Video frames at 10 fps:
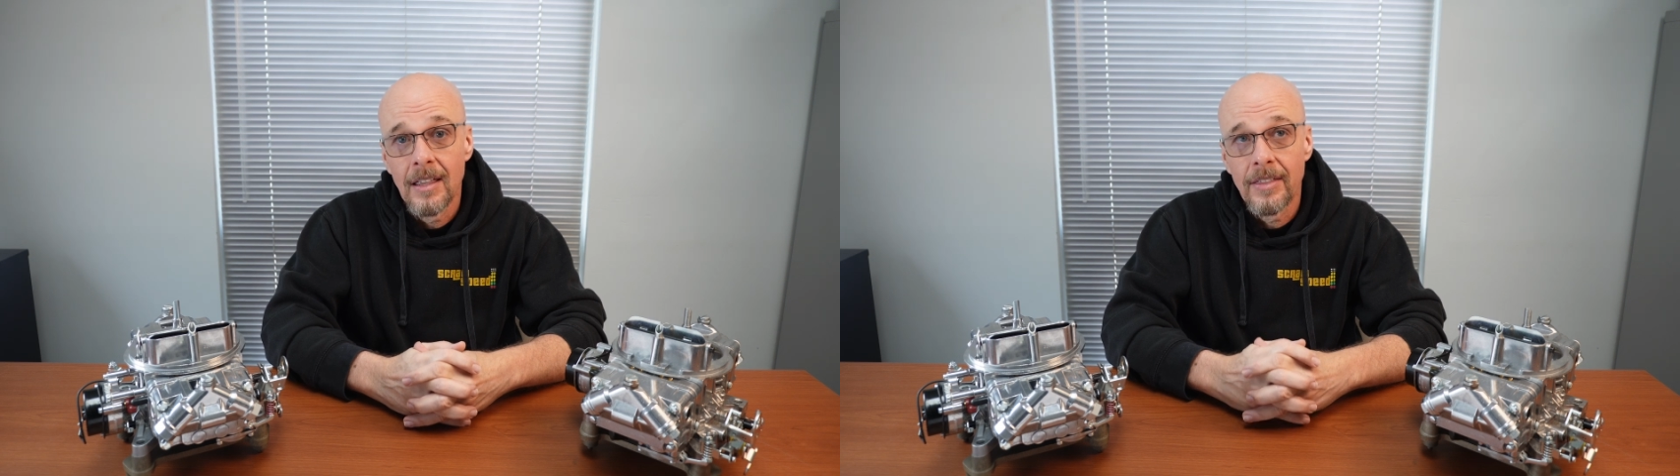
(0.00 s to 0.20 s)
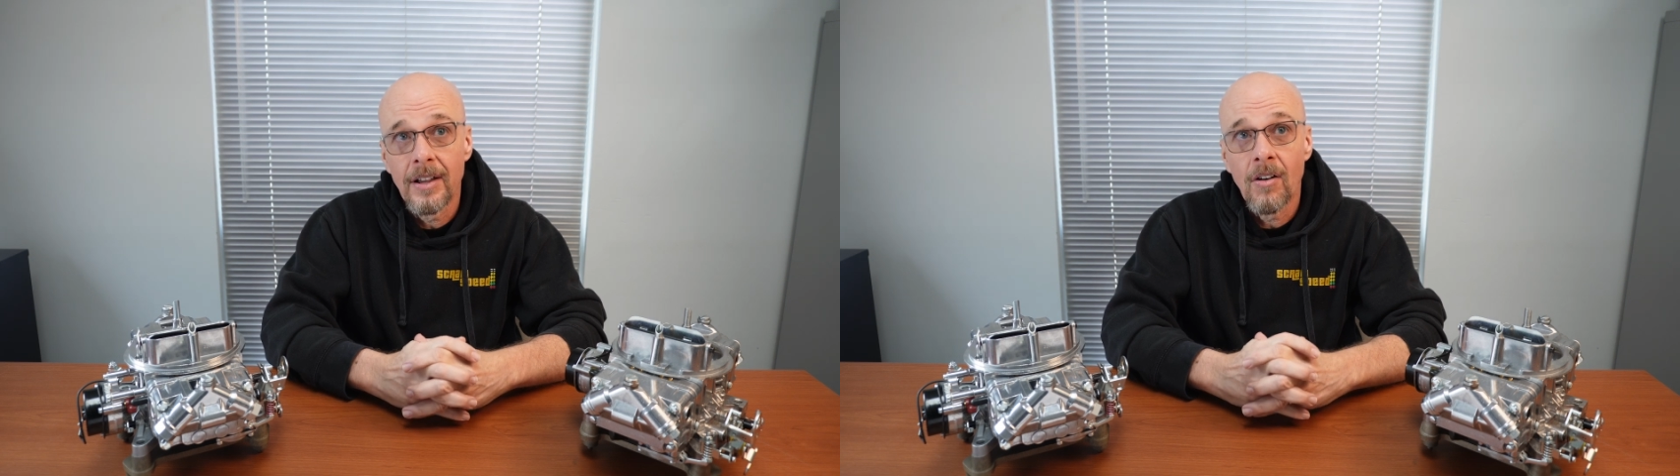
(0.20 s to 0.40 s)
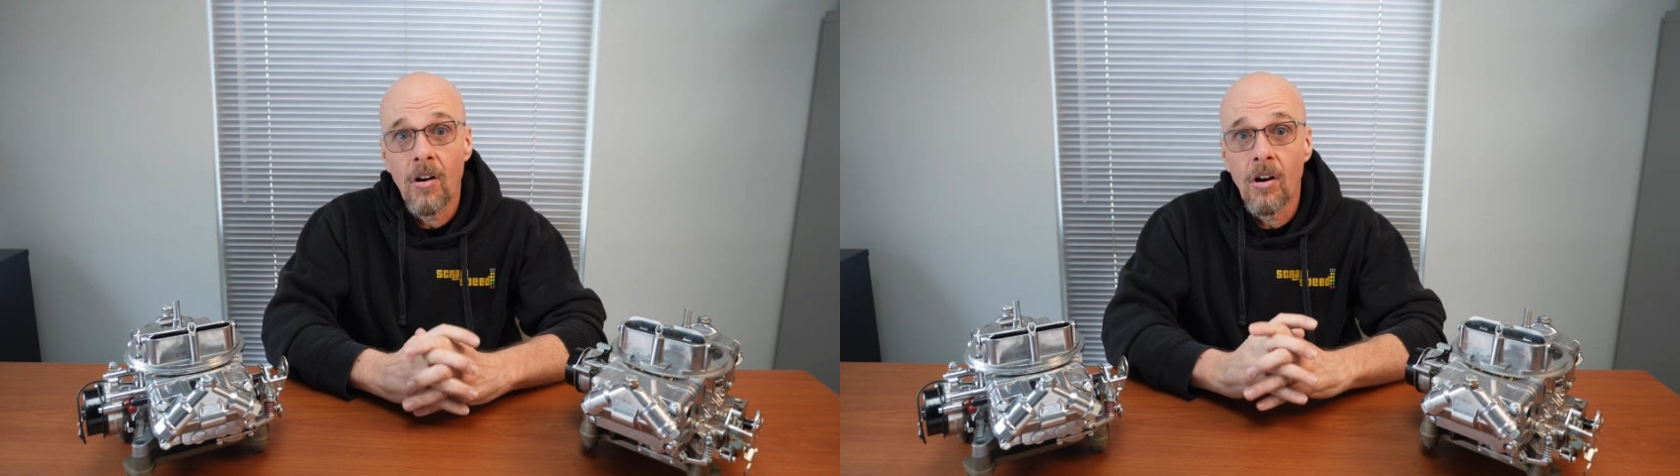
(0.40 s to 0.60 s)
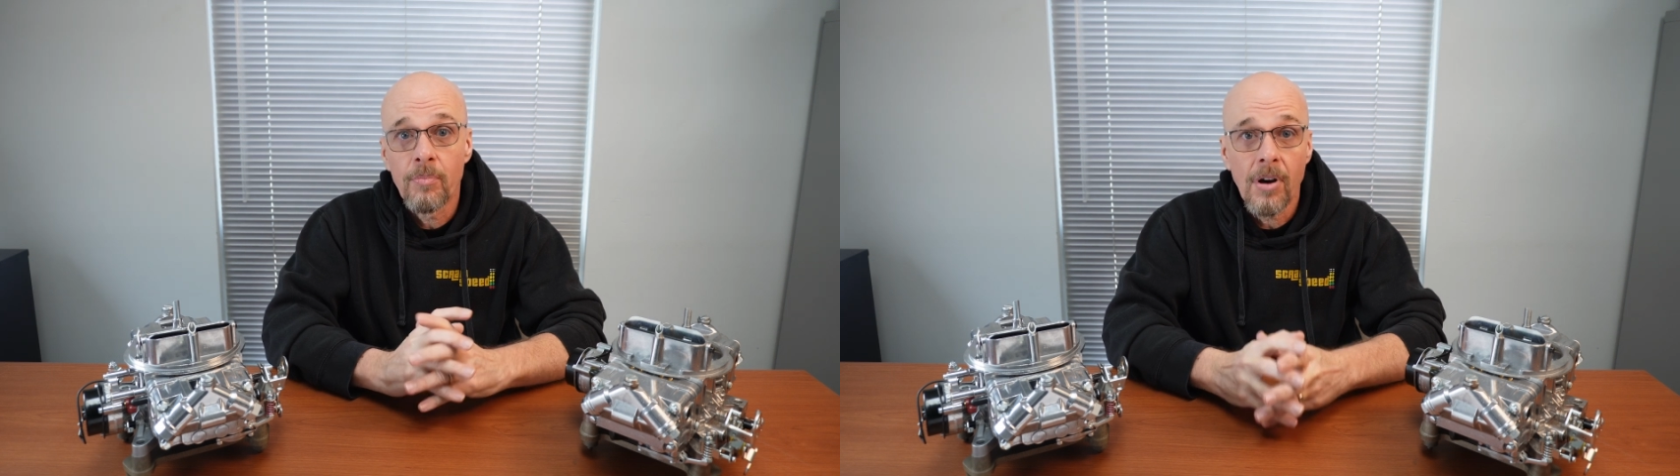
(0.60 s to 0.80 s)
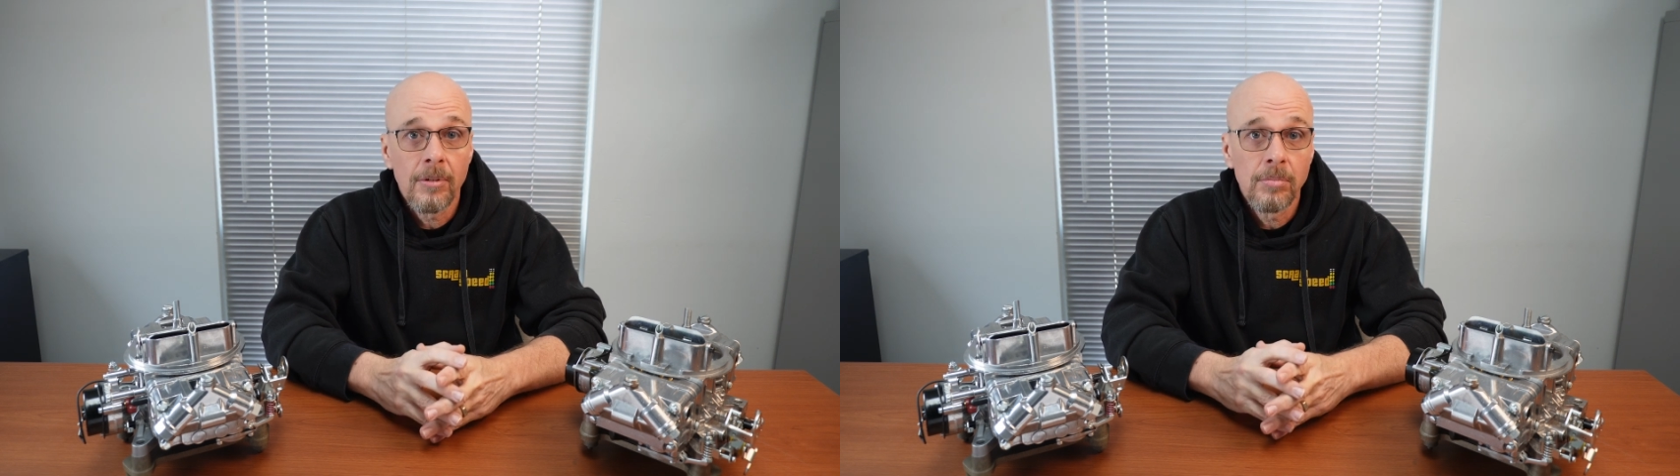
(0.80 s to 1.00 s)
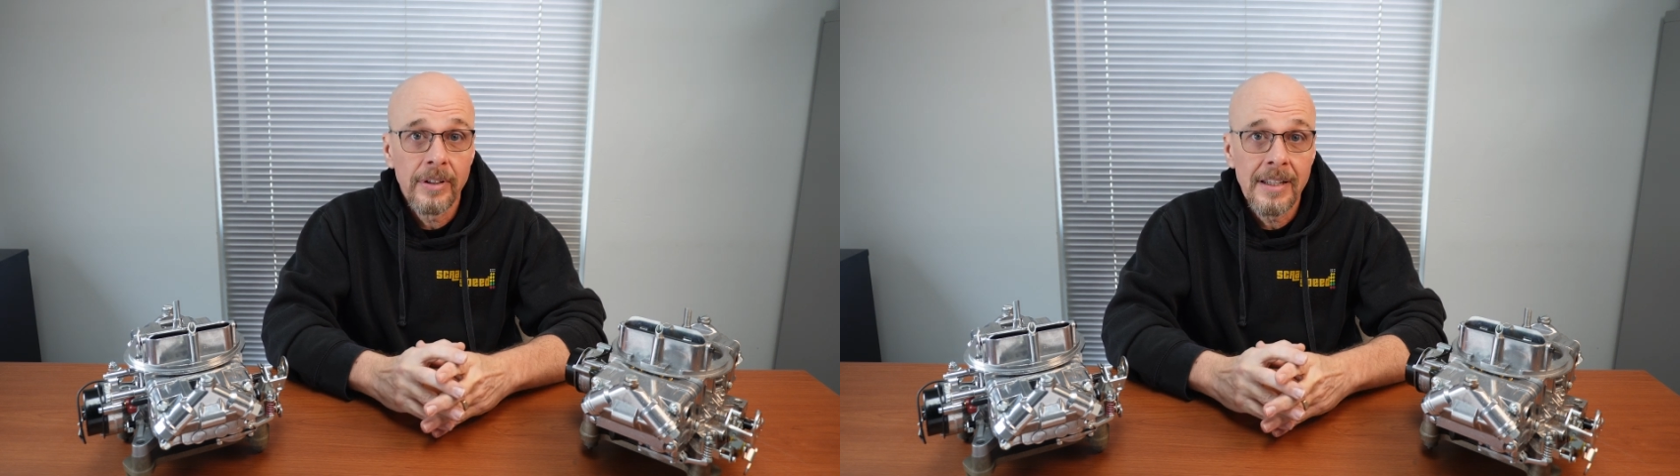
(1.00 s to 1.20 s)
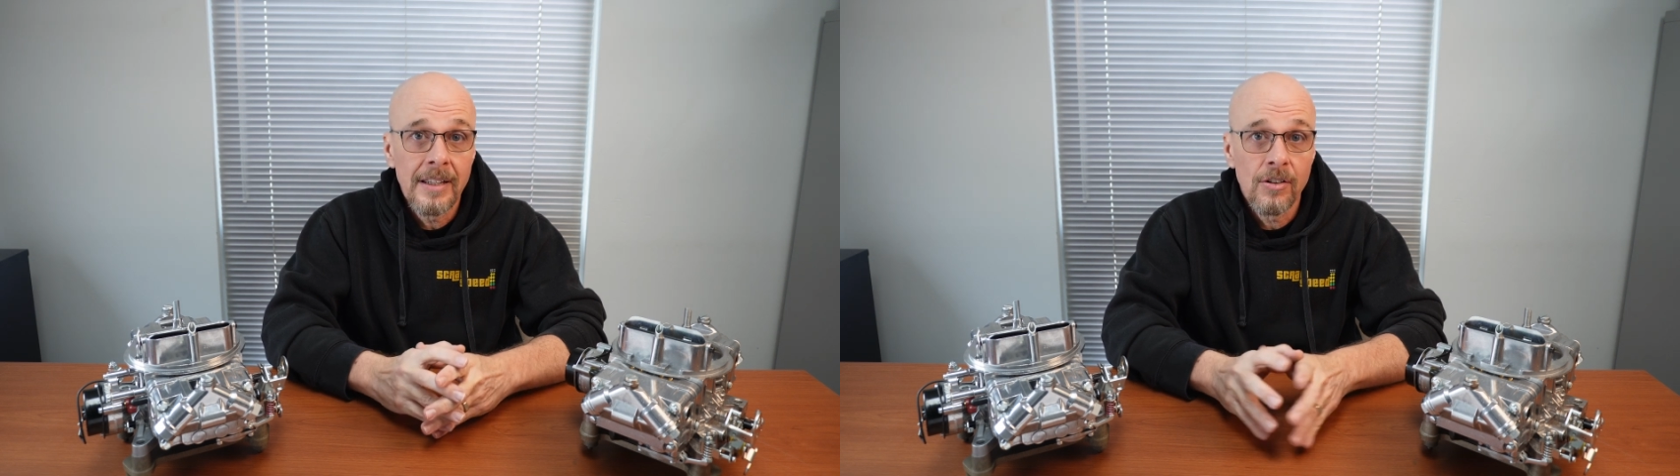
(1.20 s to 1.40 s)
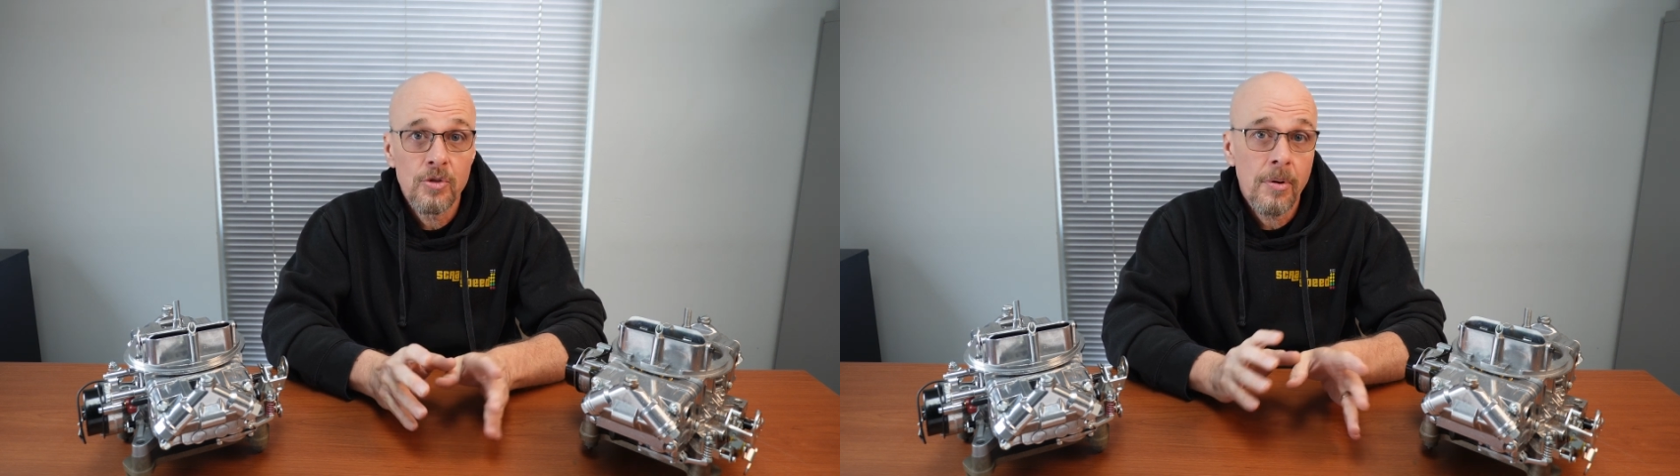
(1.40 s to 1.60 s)
There's
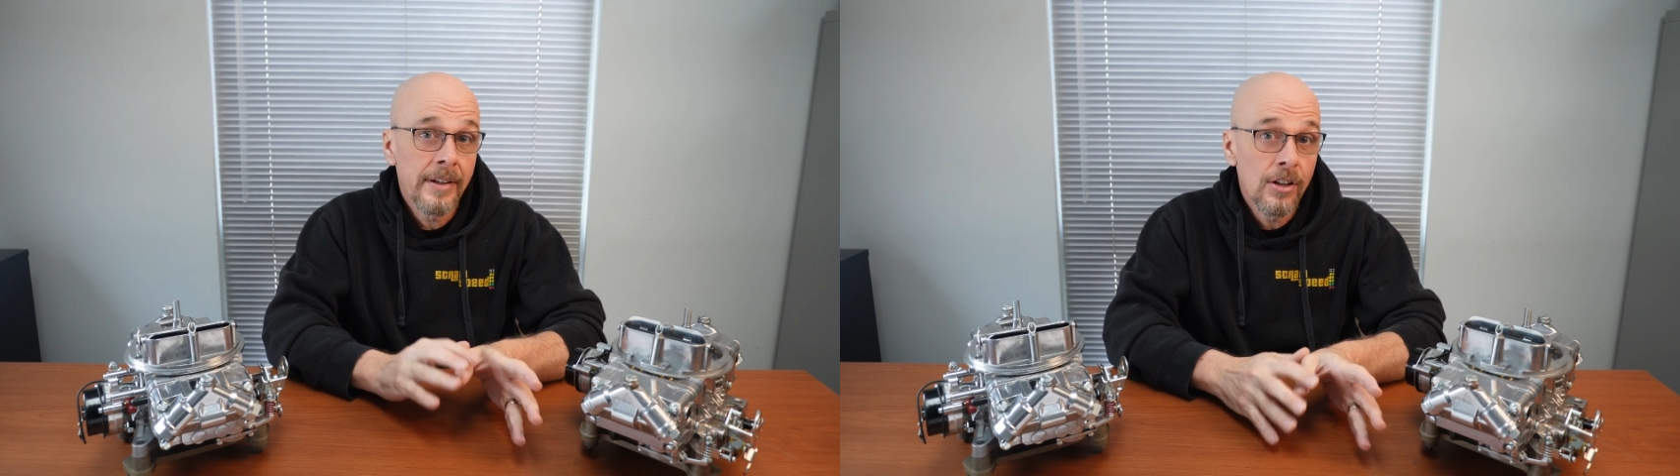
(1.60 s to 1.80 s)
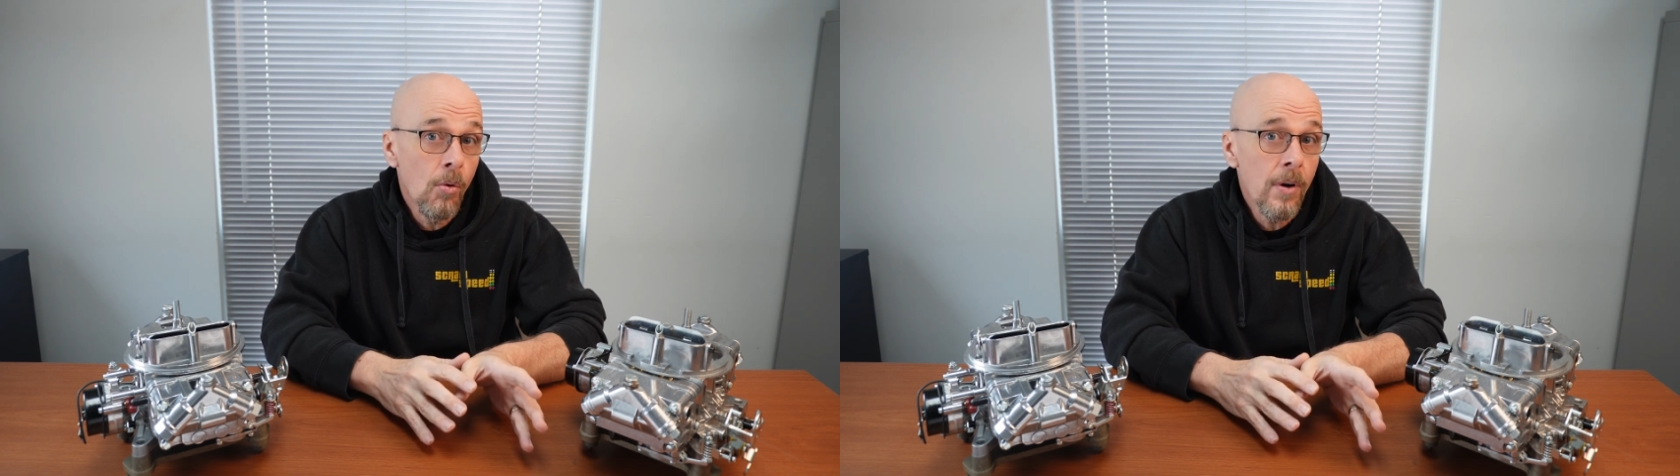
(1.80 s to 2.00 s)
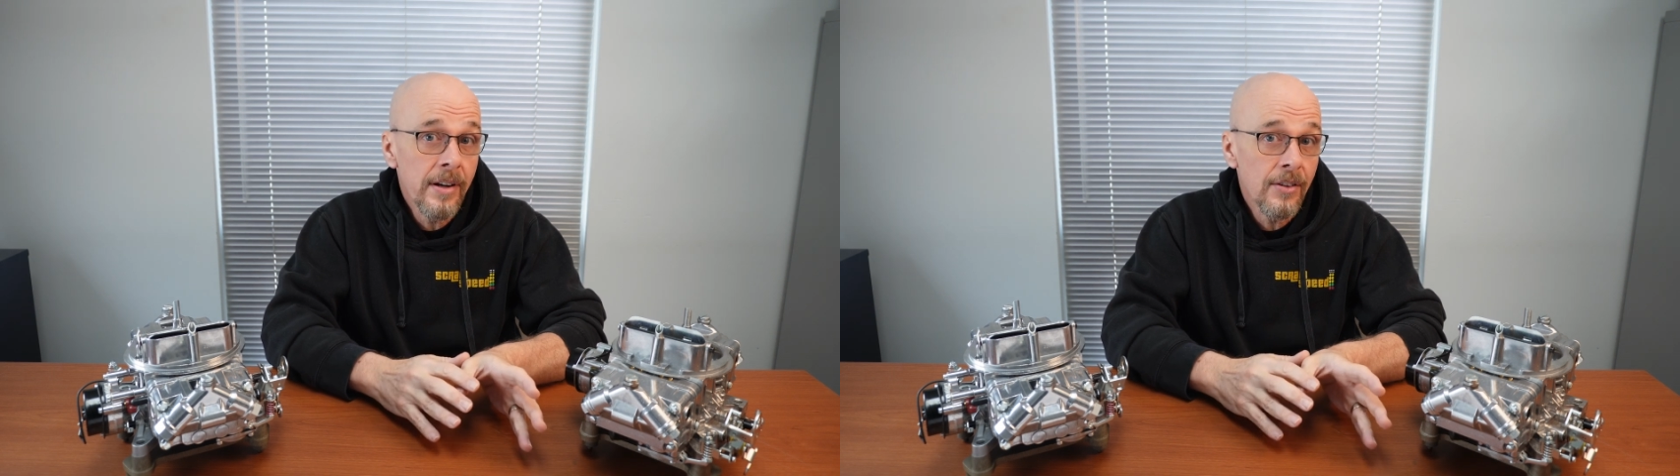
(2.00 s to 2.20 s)
probably no one